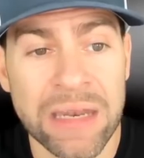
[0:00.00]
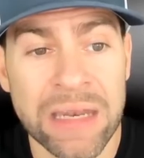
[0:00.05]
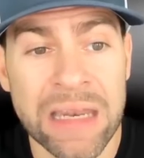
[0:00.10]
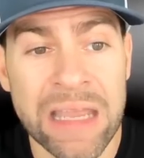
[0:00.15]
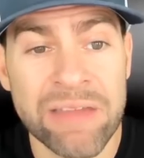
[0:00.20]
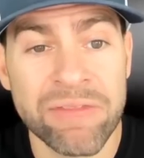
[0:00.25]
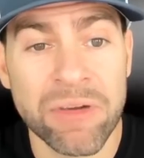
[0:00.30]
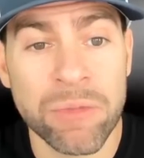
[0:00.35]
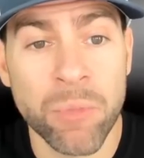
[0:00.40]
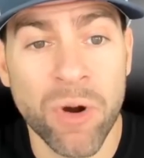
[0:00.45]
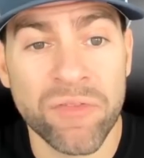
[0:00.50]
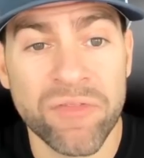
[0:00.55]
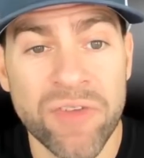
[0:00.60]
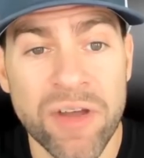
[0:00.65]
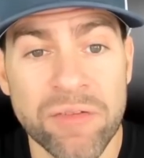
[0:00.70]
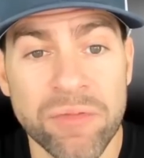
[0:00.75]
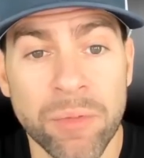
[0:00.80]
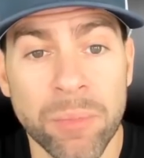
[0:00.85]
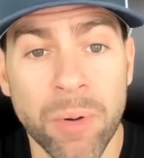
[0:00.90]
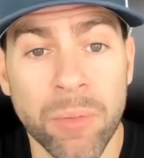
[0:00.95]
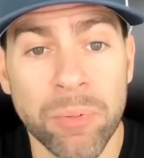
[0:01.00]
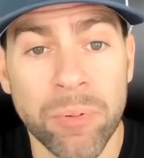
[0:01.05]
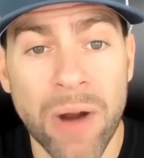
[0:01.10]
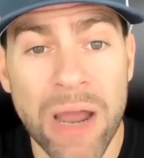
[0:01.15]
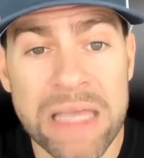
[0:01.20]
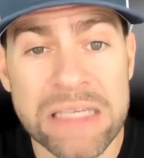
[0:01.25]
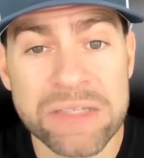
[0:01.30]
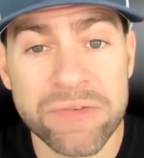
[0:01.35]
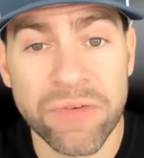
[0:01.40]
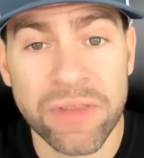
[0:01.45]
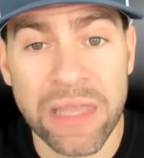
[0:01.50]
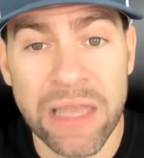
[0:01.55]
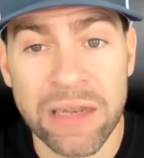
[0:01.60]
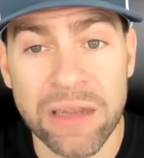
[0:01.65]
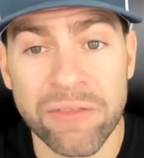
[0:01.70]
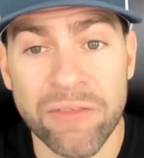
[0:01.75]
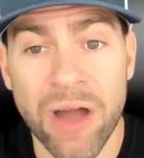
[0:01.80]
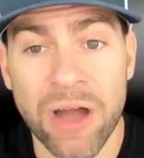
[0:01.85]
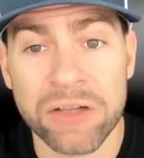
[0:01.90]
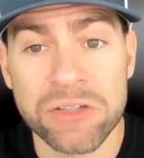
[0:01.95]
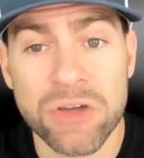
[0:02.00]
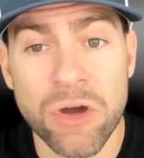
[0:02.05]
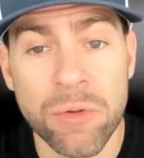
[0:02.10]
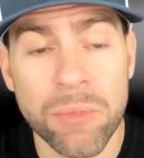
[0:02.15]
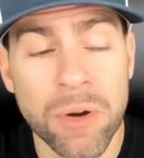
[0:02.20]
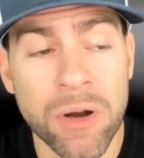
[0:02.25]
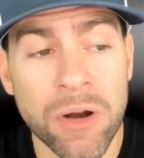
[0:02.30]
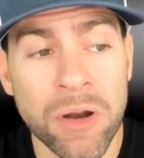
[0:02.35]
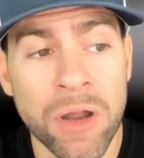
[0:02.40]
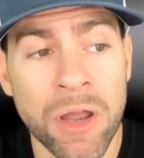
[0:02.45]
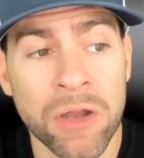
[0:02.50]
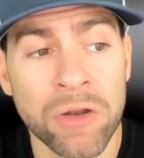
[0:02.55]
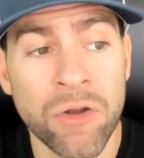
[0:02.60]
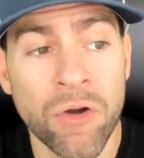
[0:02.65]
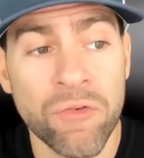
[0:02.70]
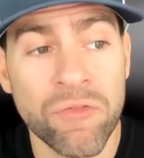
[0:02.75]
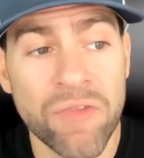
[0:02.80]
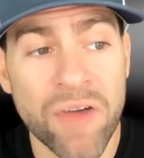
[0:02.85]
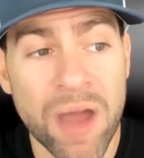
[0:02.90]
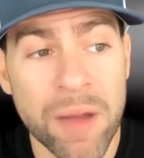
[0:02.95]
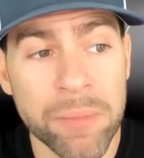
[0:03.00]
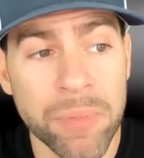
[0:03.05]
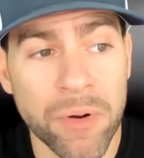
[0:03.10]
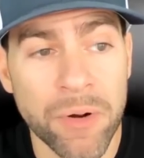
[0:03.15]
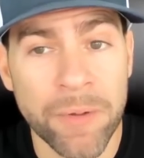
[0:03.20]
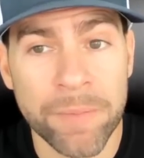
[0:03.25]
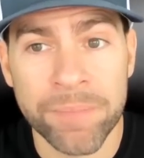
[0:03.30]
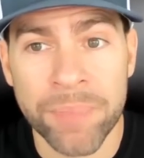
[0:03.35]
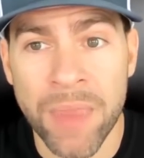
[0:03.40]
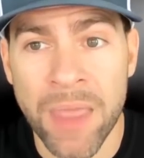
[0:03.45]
an even more favorable price for the end of October, November,